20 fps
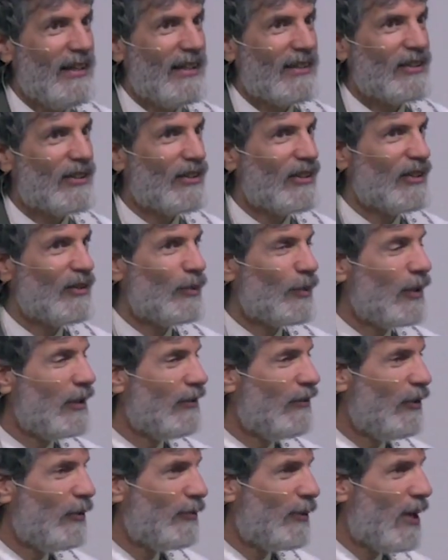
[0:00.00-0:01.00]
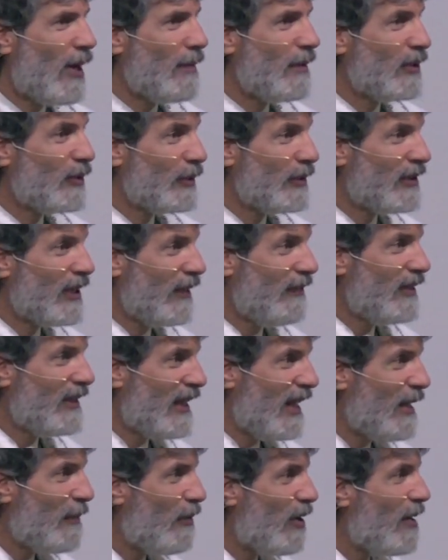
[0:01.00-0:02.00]
And so this wonderful promise was given
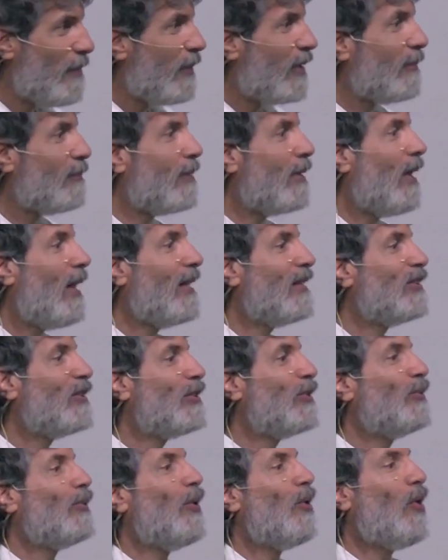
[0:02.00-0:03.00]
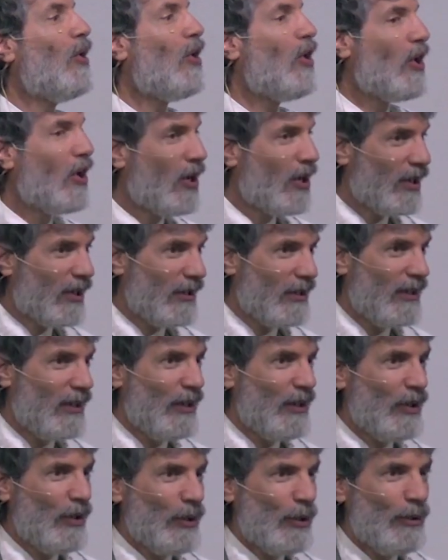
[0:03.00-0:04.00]
to Abraham, but applies to
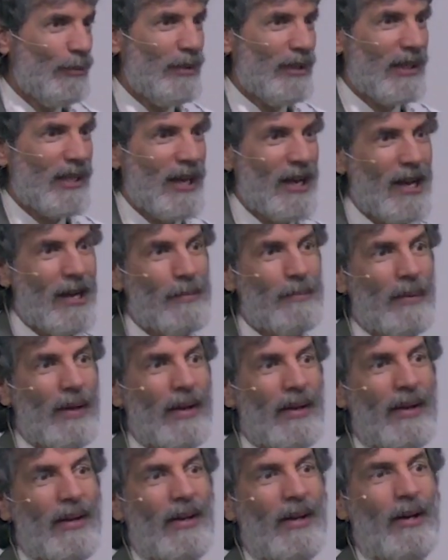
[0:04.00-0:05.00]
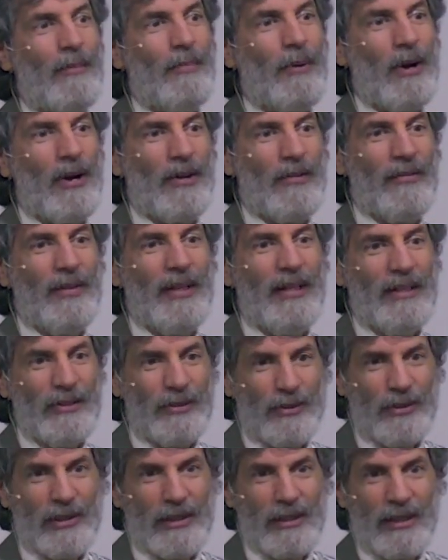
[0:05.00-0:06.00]
all who become a part of
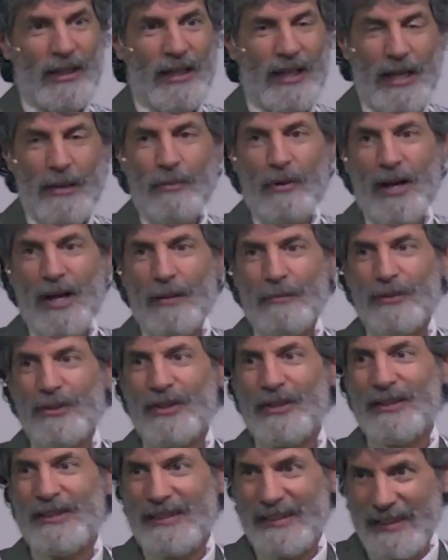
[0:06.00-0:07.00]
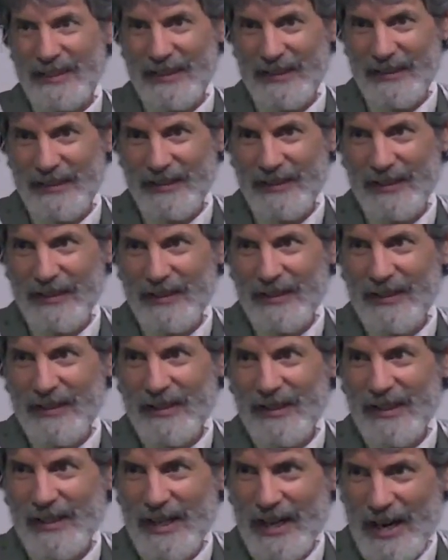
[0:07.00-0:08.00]
Israel, Abraham's seed
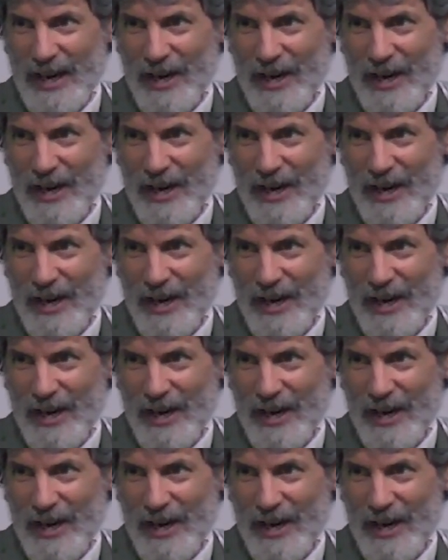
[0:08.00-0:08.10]
and